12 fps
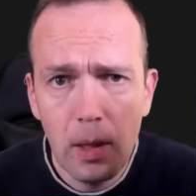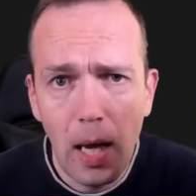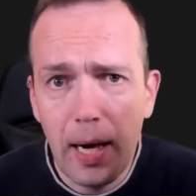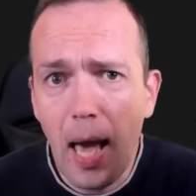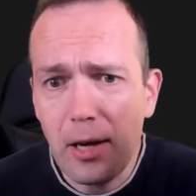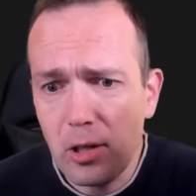
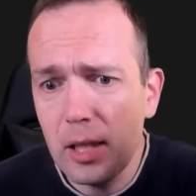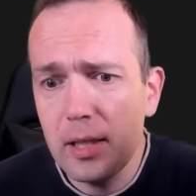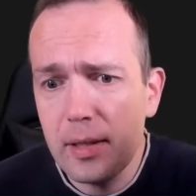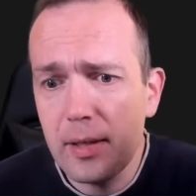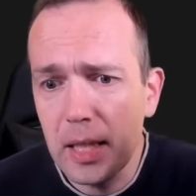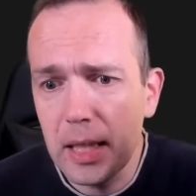And actually
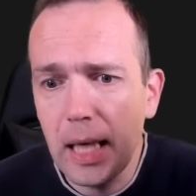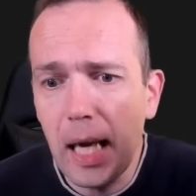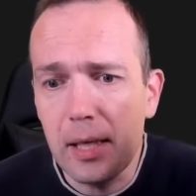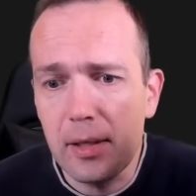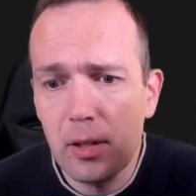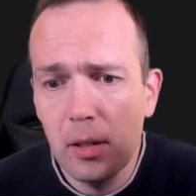this is the
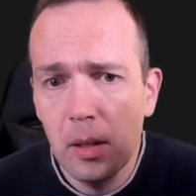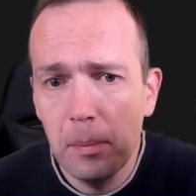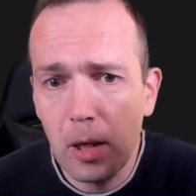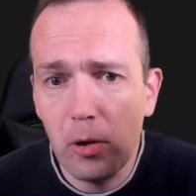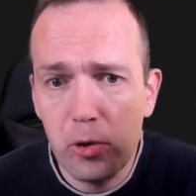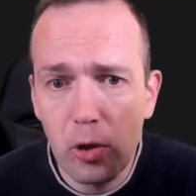case,
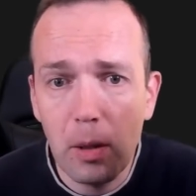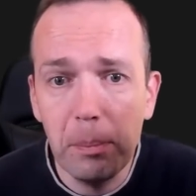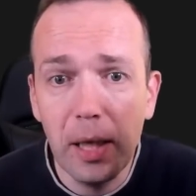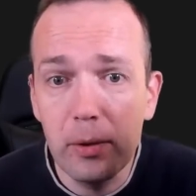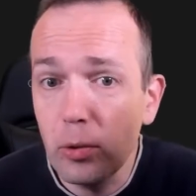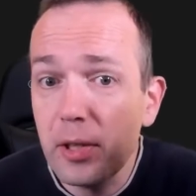because you can
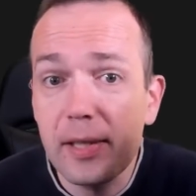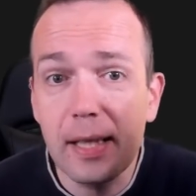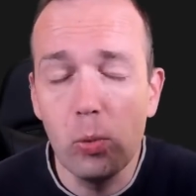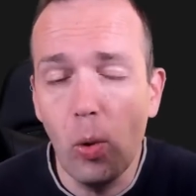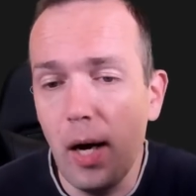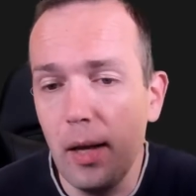play rook
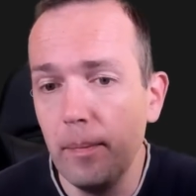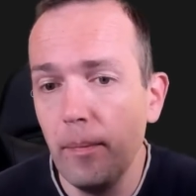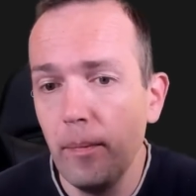c1.